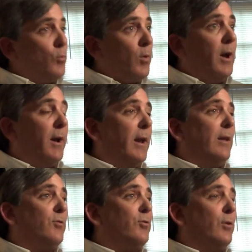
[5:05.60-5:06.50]
Right, and
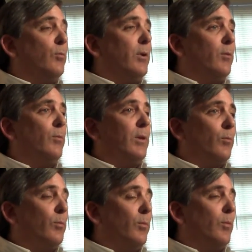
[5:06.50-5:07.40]
it's
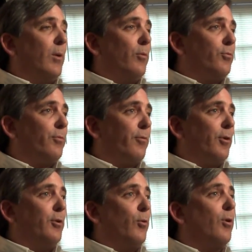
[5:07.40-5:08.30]
what I was
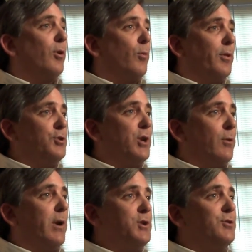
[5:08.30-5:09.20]
referring to earlier with the
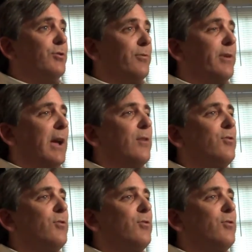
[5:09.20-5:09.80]
generations of gangs.